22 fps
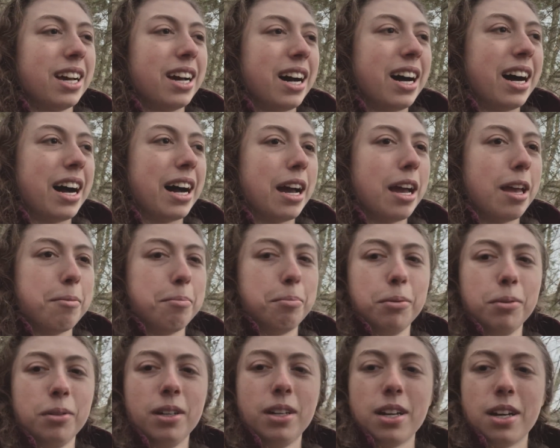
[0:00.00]
I
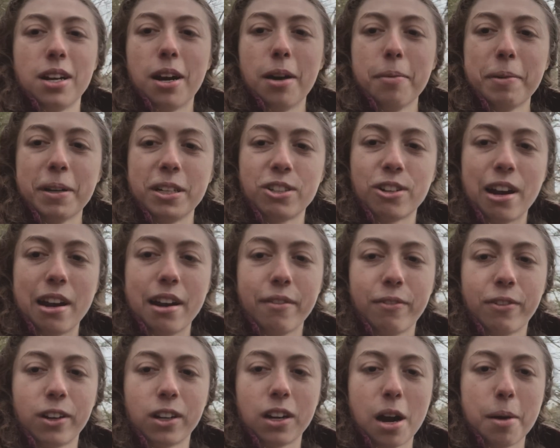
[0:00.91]
booted it up, I tried it
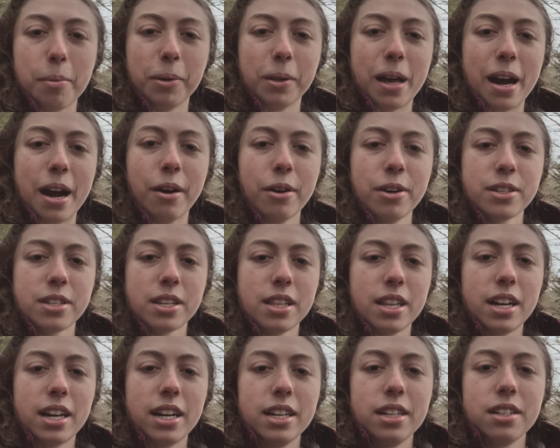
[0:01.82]
for a couple hours, and
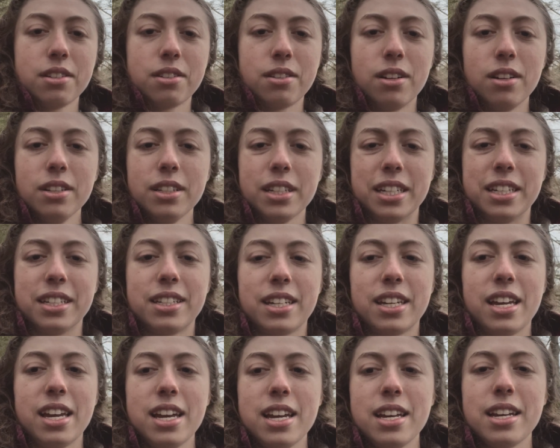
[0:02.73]
then I installed it.
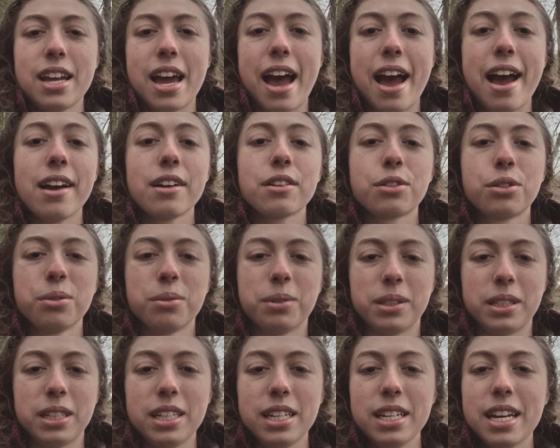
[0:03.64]
And
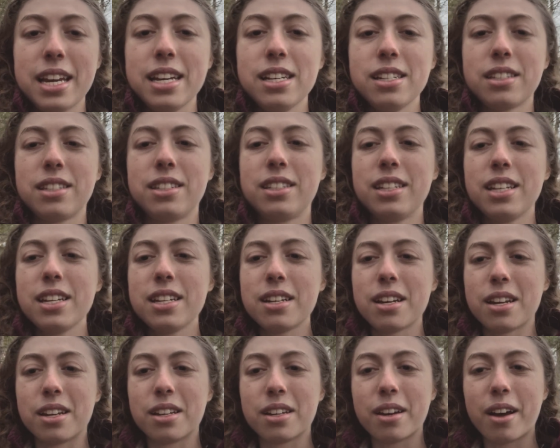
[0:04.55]
actually, it
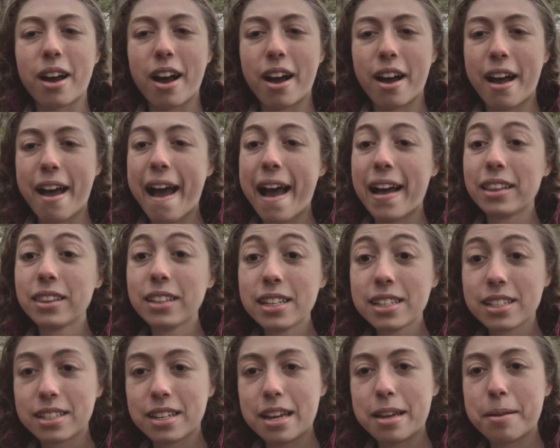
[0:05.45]
did, uh, at
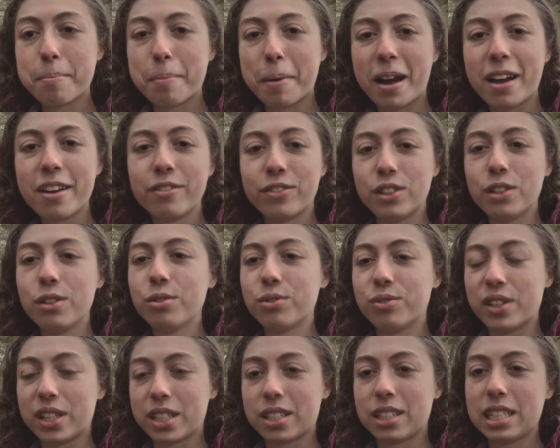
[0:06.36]
least in my view,
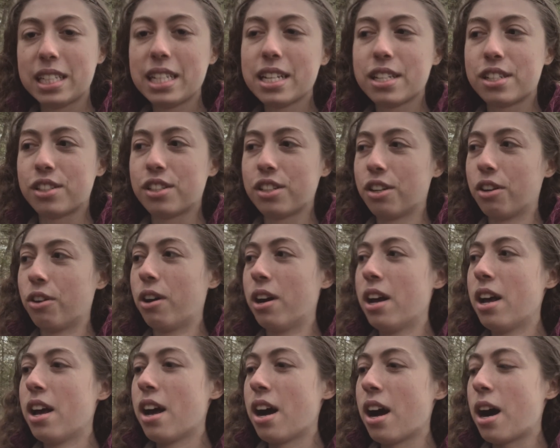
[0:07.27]
fix the issue.
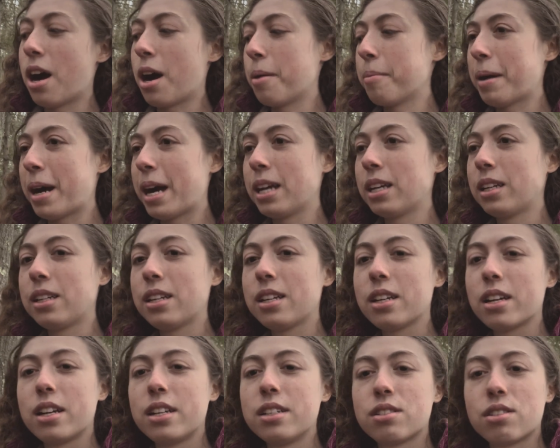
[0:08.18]
Um, I
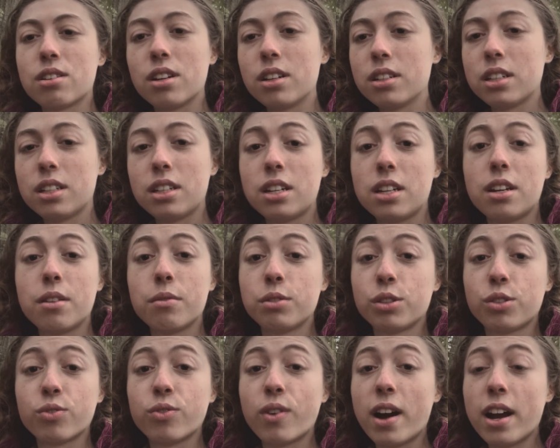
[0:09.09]
installed it and it
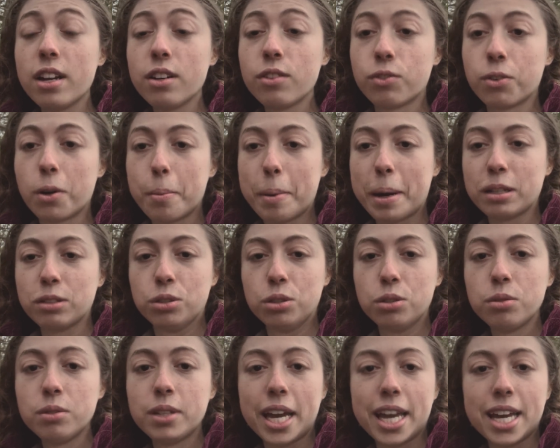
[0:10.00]
was fine for about
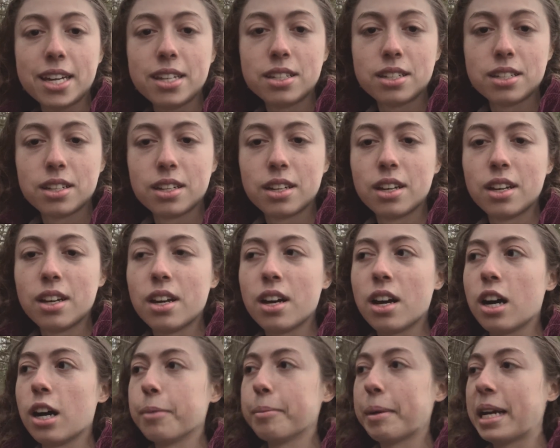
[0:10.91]
two days.
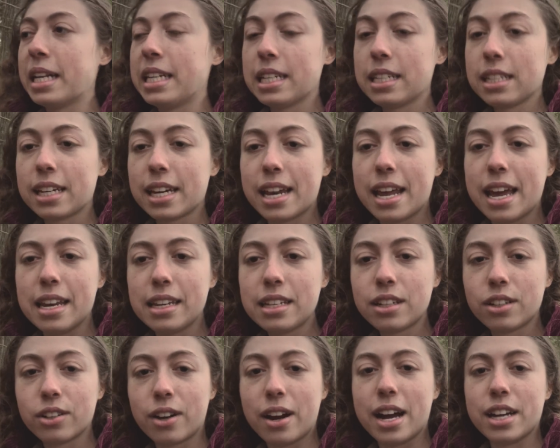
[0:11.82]
Um, I didn't get
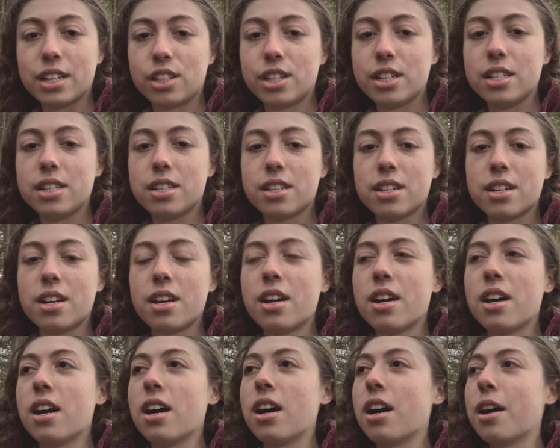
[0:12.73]
any crashes.
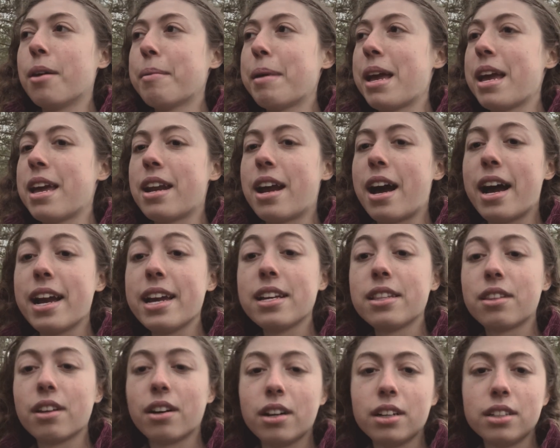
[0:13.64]
Um, and I
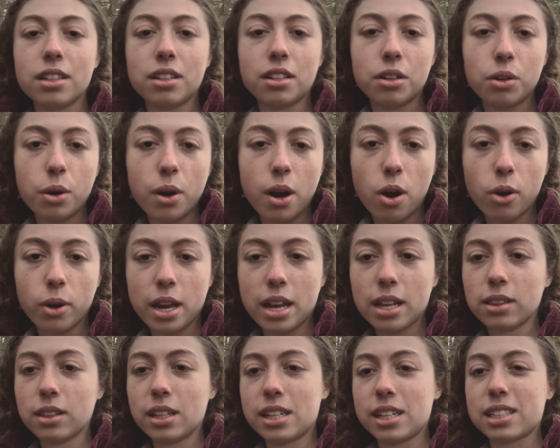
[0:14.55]
had thought, you know,
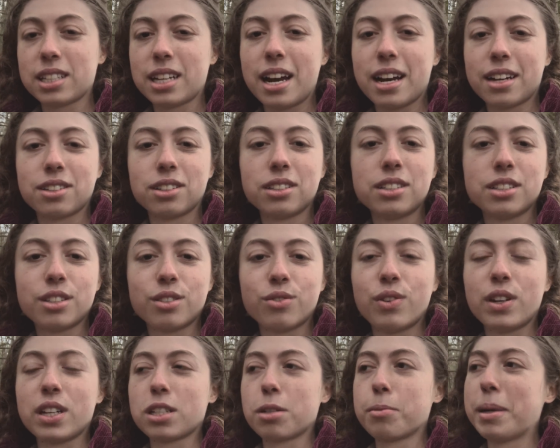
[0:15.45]
okay, Linux actually just
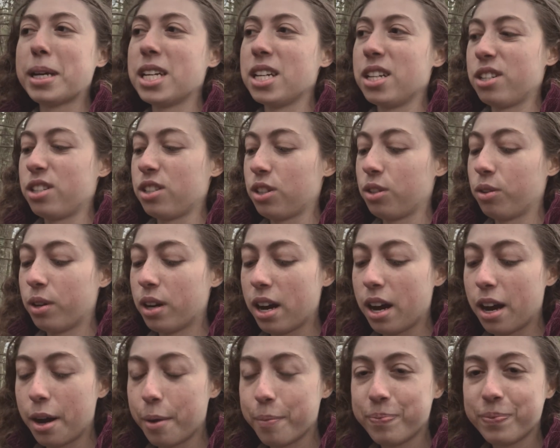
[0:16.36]
fixed my issue.
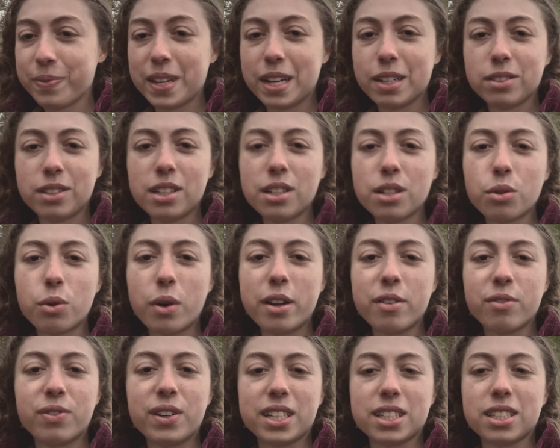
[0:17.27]
Um, now, it didn't
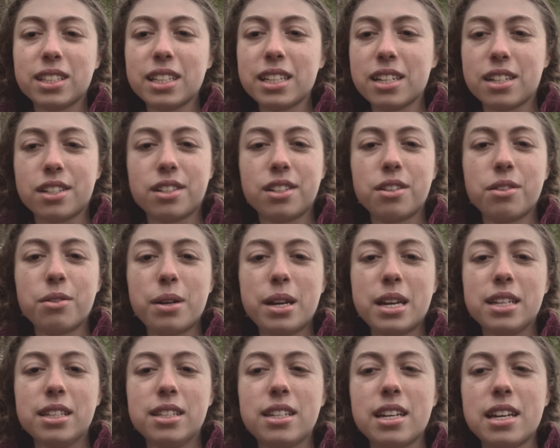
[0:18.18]
quite fix the issue.
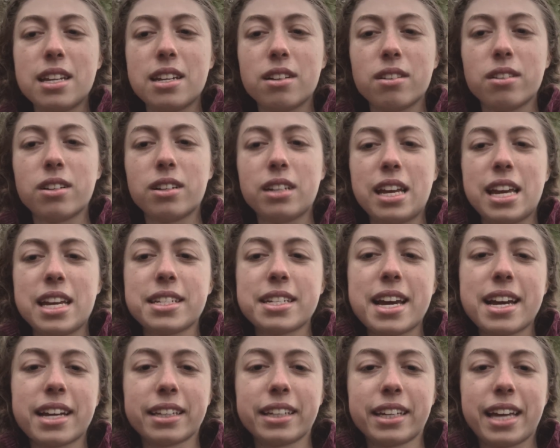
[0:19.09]
It did, on a
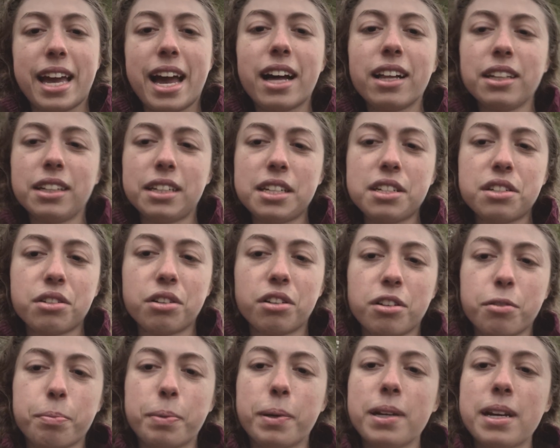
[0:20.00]
technicality,
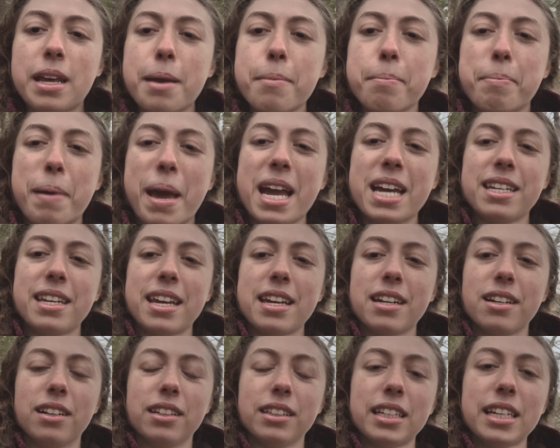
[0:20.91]
sort of put a band
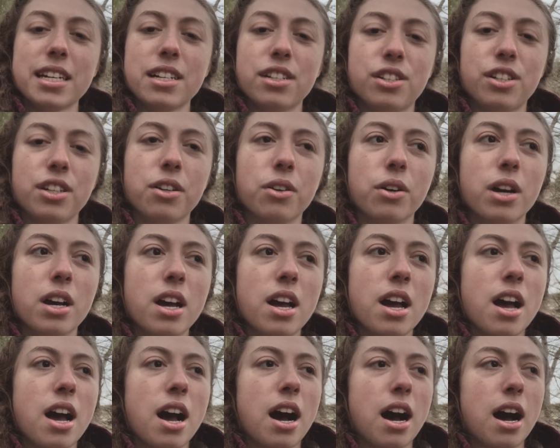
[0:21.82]
aid on the issue
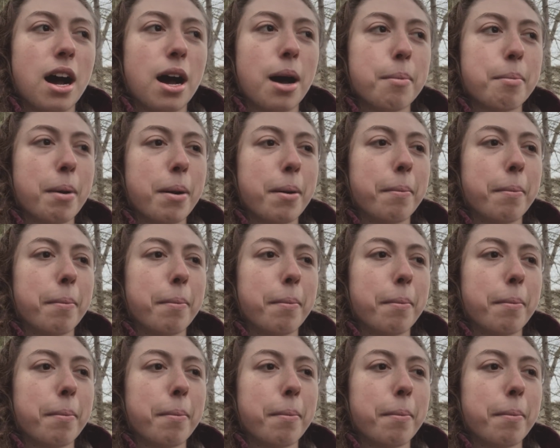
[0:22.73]
um,